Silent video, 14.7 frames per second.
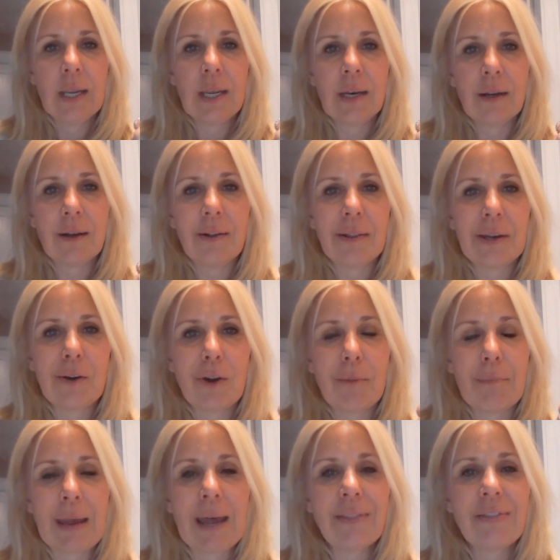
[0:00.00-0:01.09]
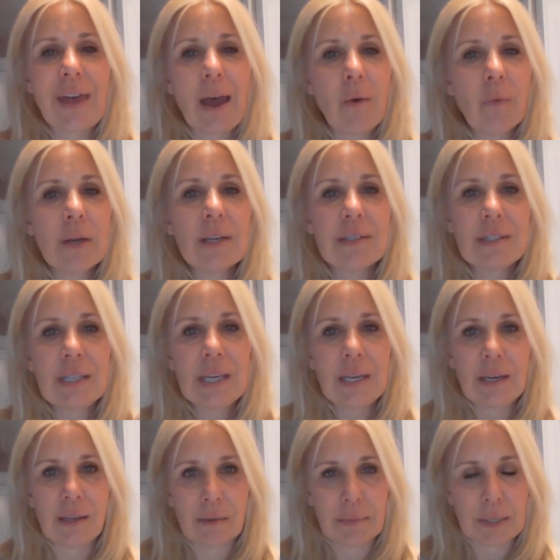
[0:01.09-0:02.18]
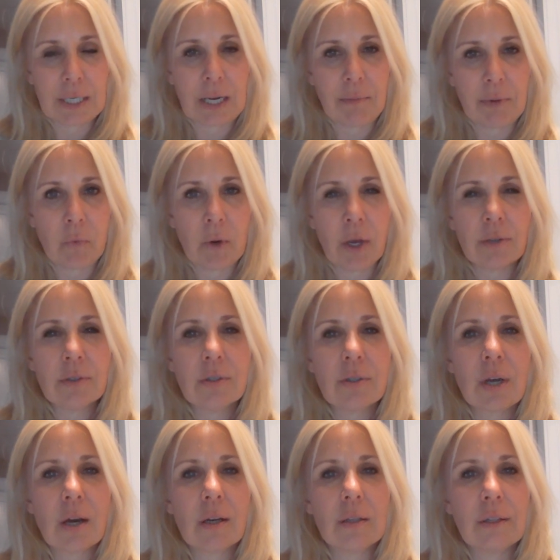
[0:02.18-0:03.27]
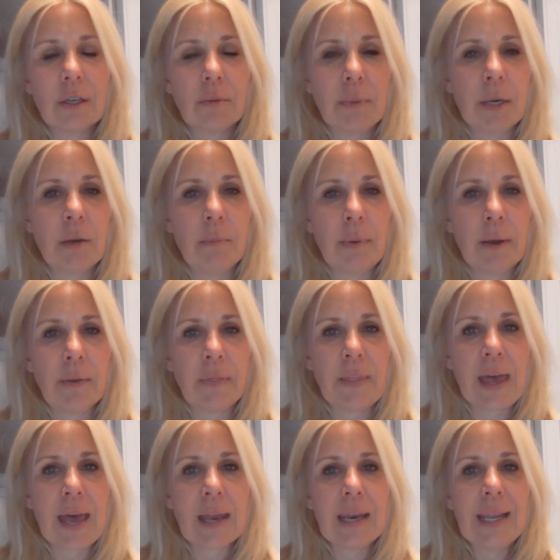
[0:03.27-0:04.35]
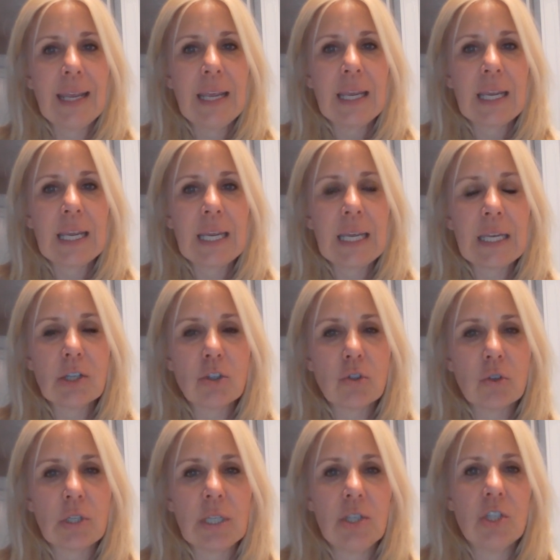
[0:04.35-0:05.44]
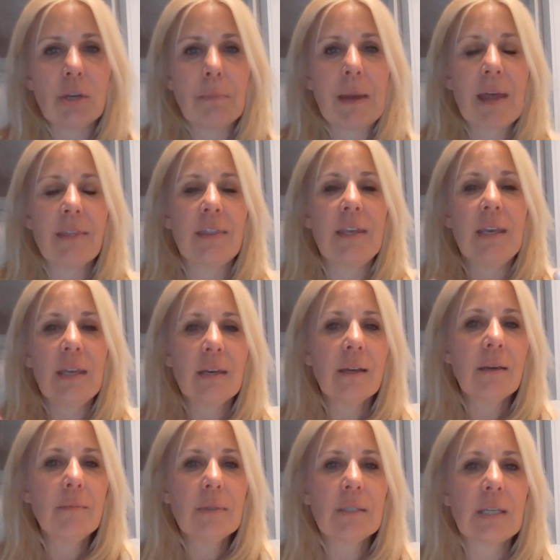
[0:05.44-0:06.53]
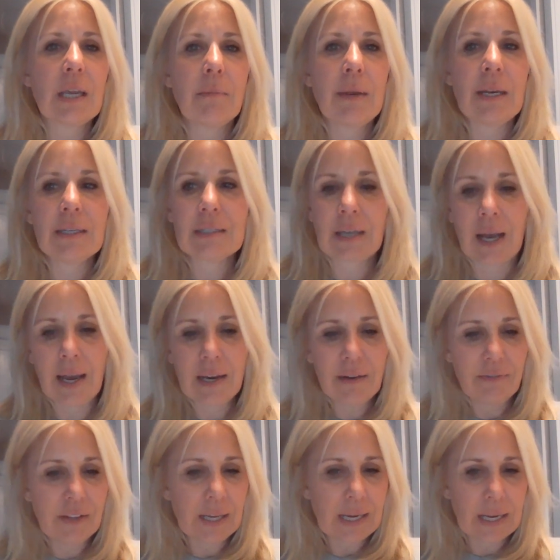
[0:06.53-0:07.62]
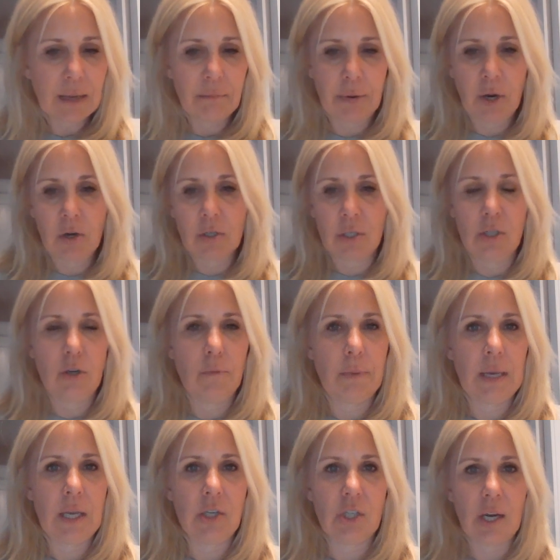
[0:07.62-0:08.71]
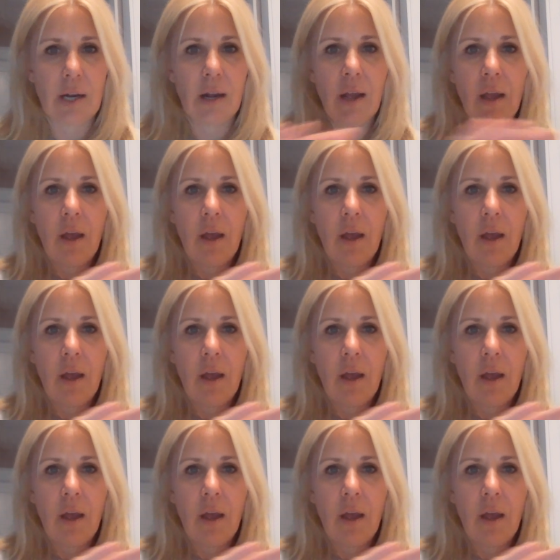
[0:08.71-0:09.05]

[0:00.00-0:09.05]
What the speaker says: in culinary math. That one is the income statement. We also talk a little bit about that in strategic math. The income statement is kind of like, I compare it to your paycheck.